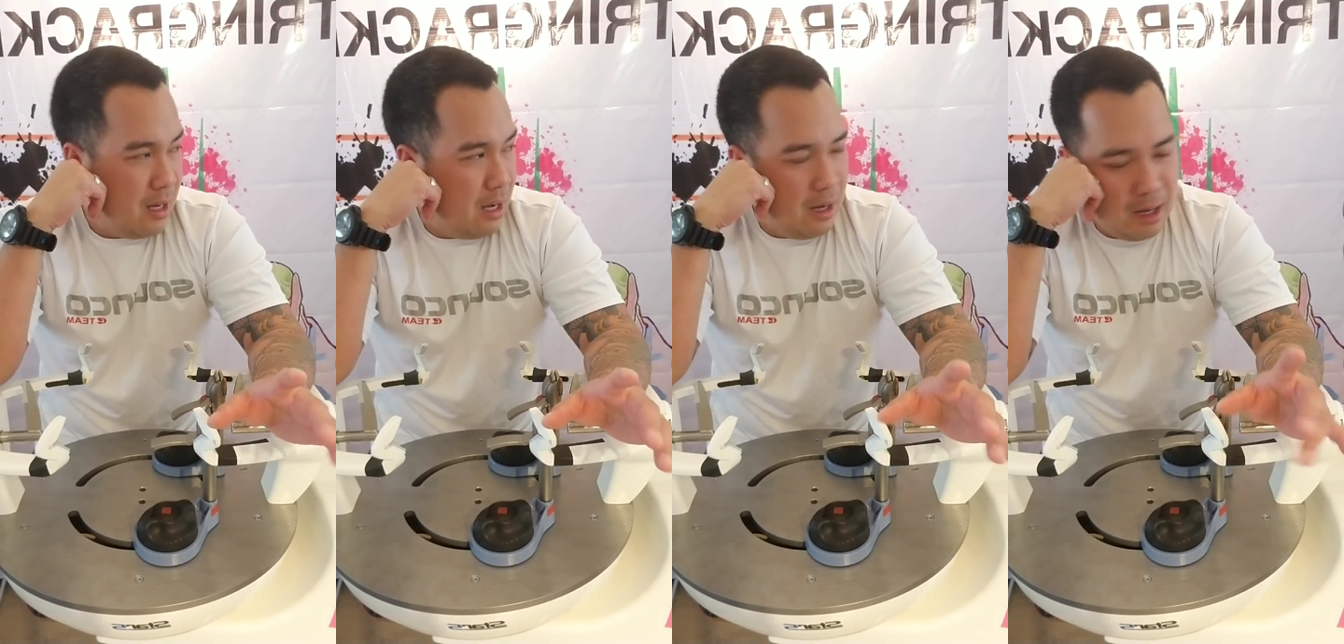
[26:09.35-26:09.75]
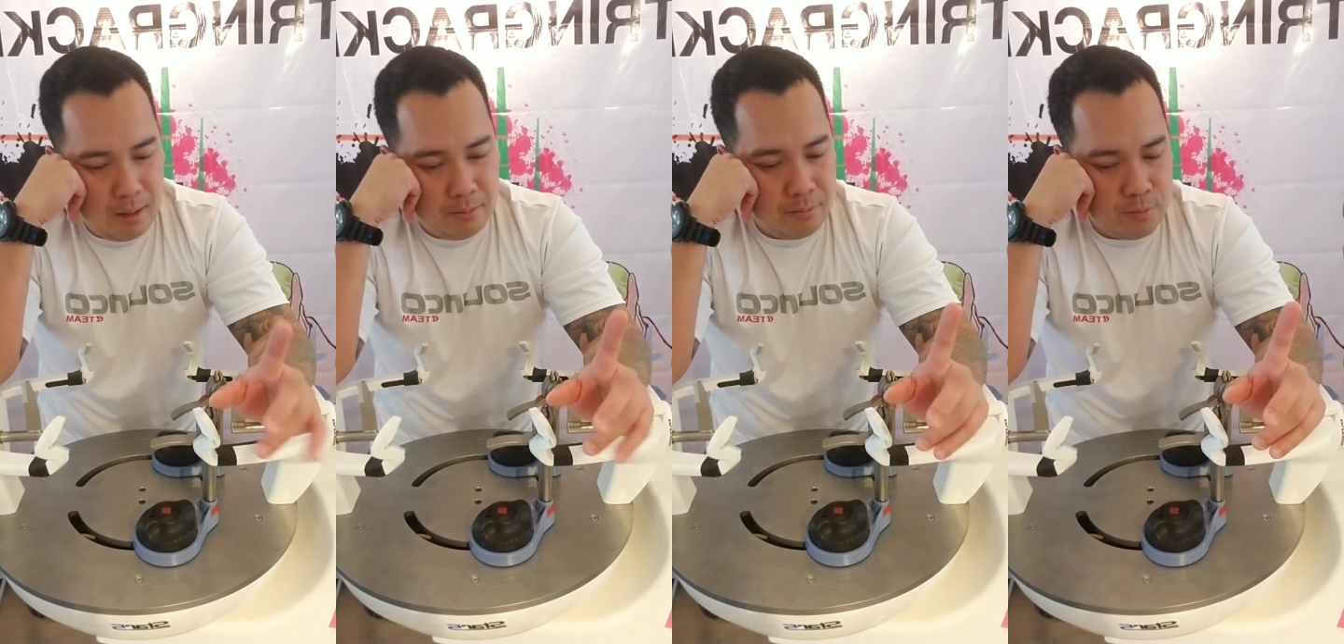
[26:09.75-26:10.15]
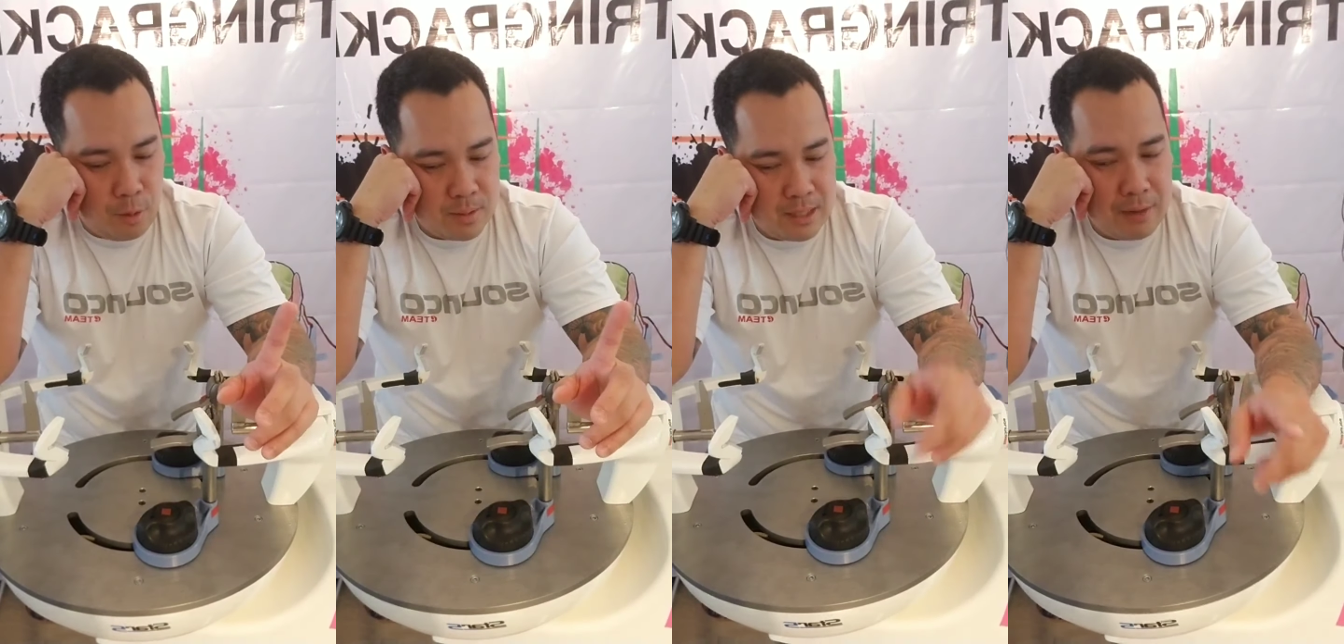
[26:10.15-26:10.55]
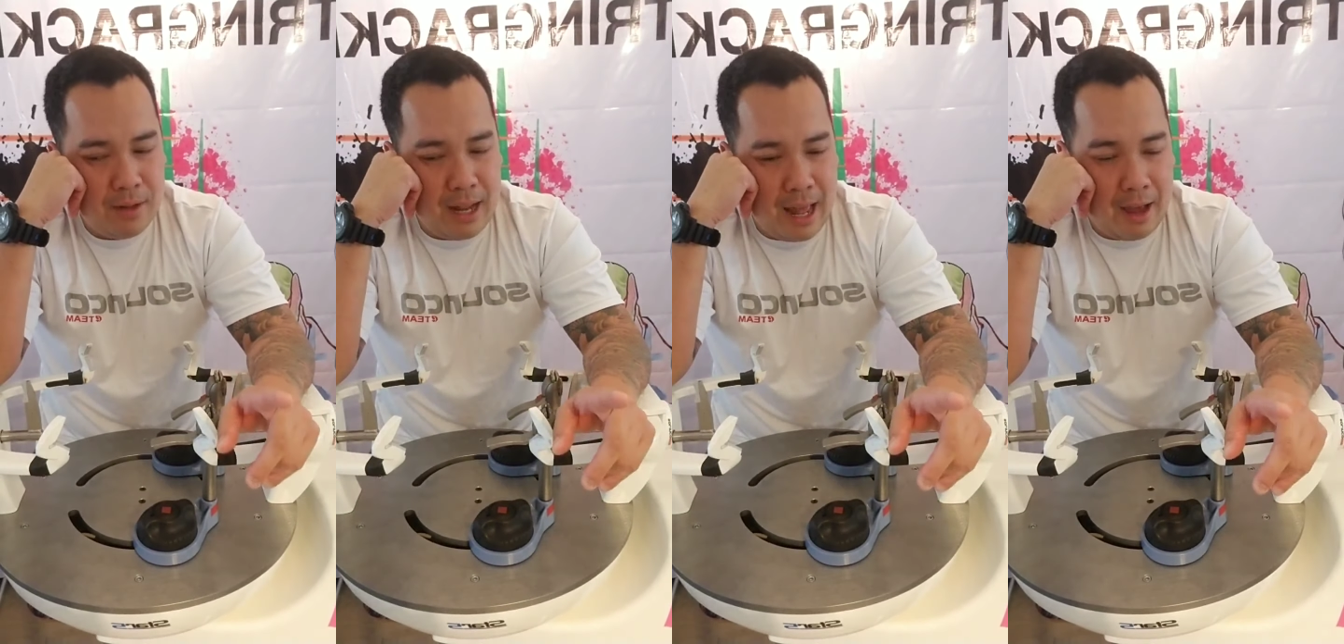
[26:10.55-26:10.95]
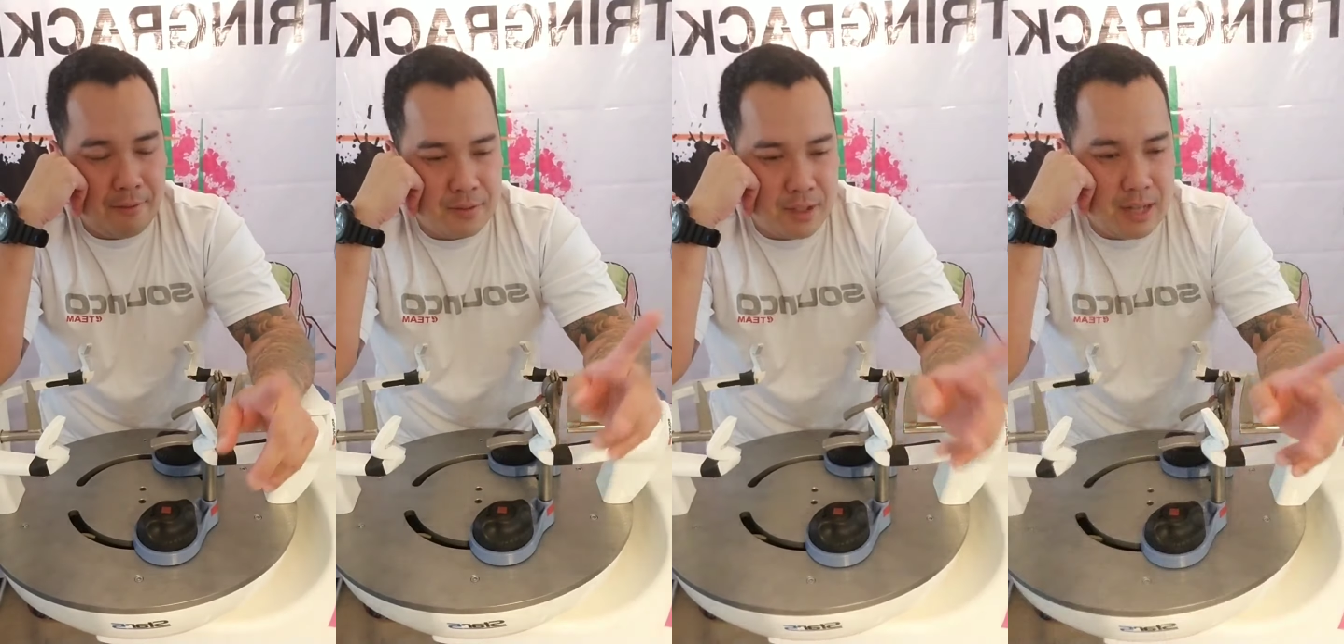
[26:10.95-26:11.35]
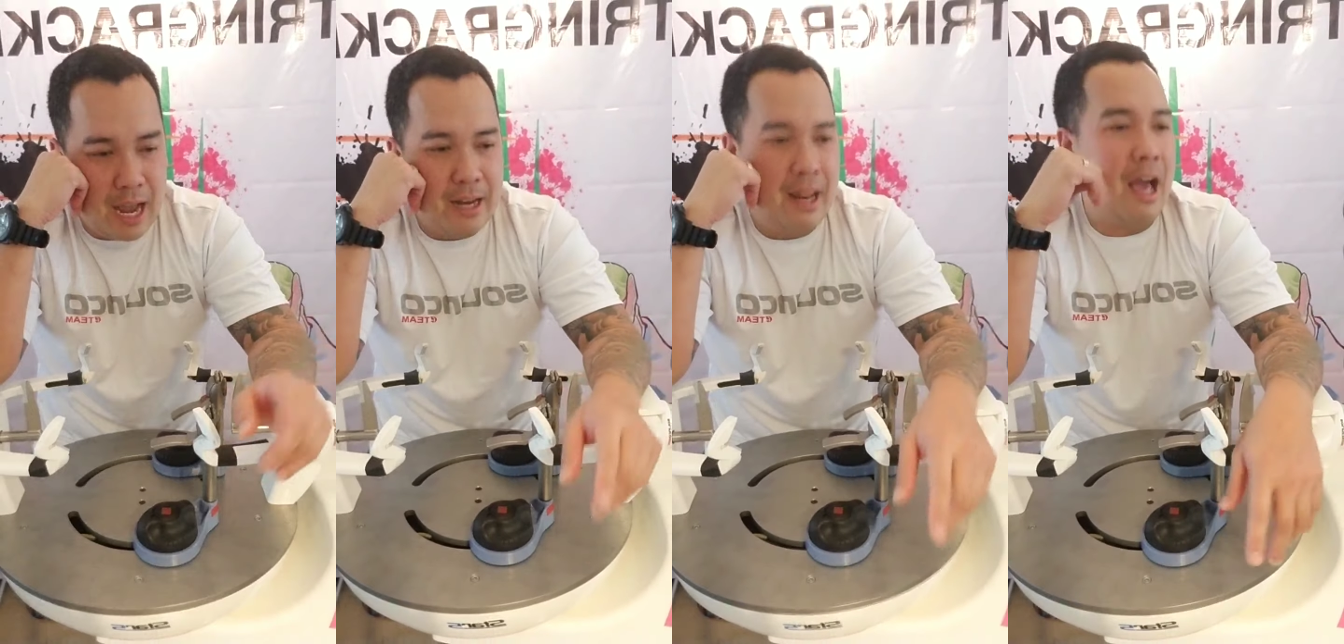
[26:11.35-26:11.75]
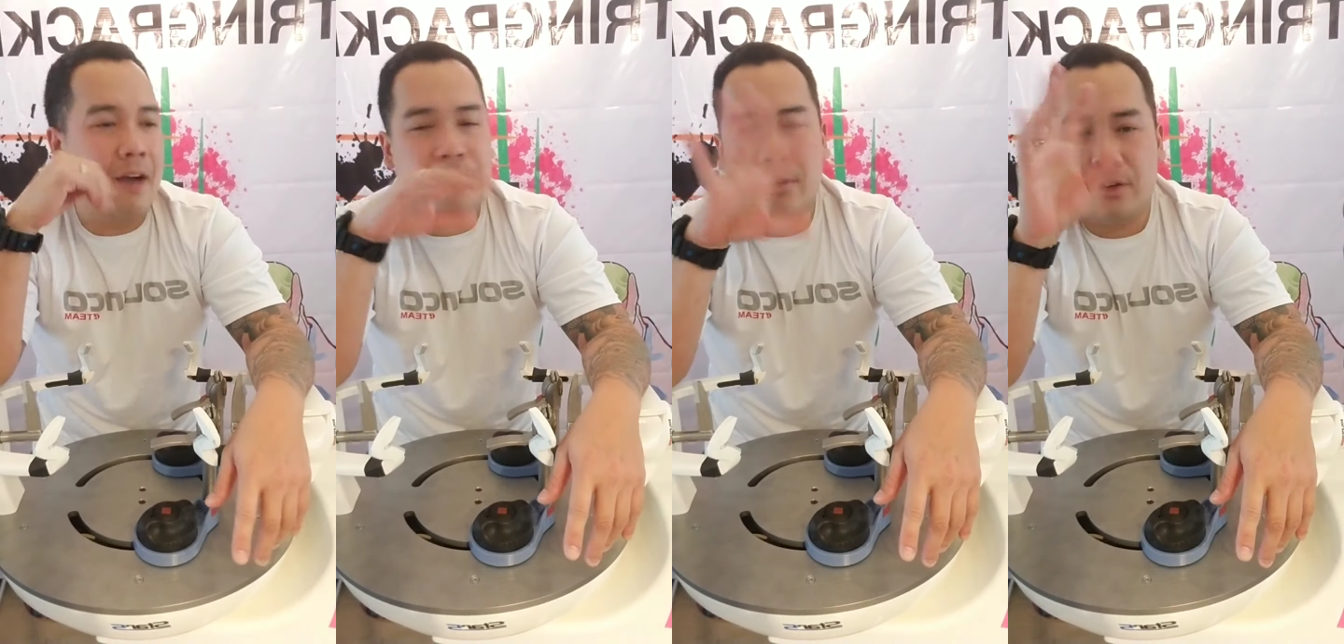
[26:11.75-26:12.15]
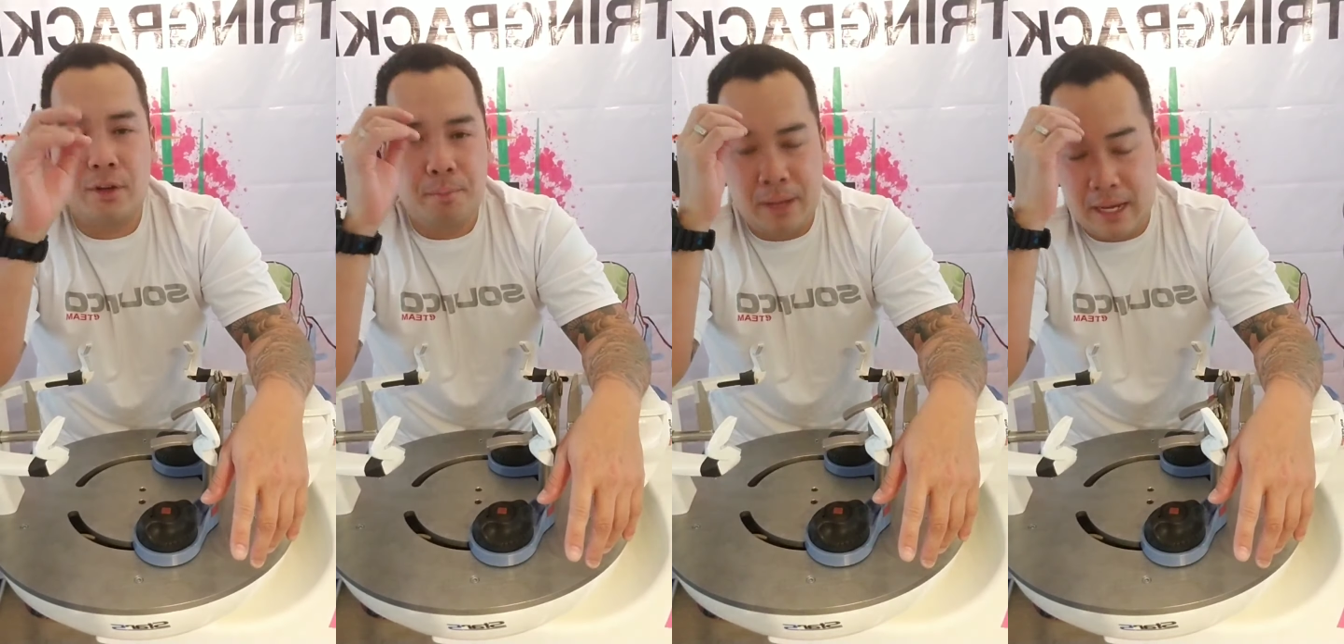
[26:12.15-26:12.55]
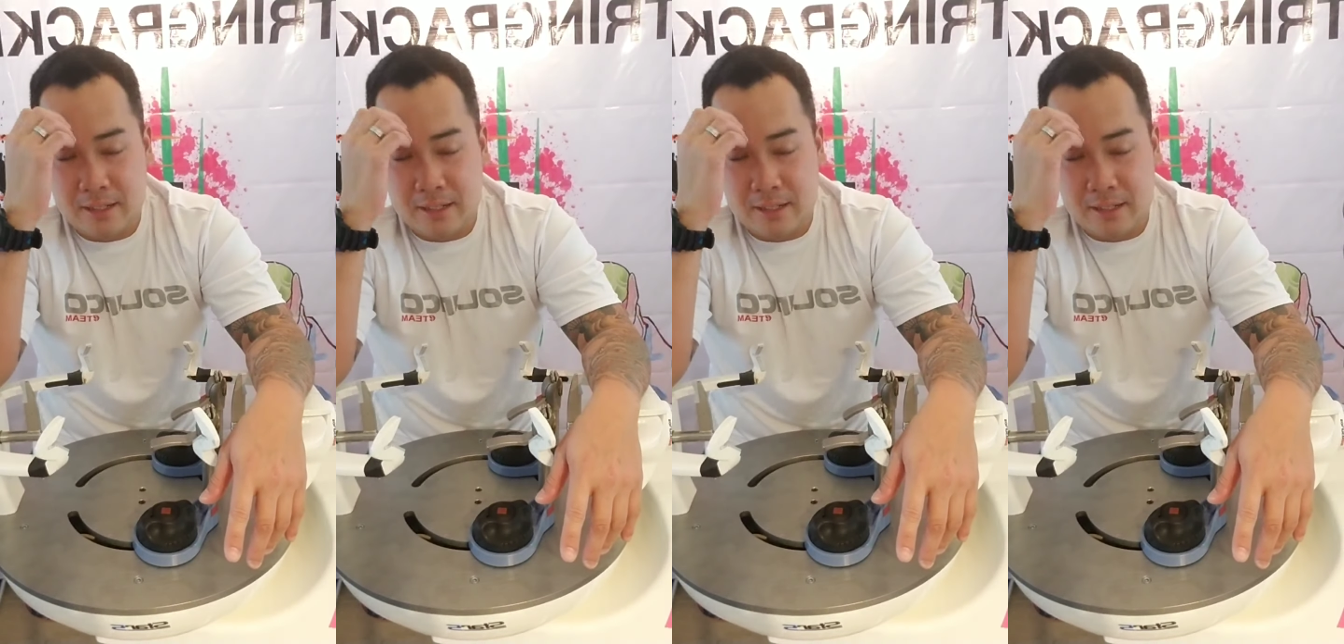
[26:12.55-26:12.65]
From 7.5 to 9.5, good picks.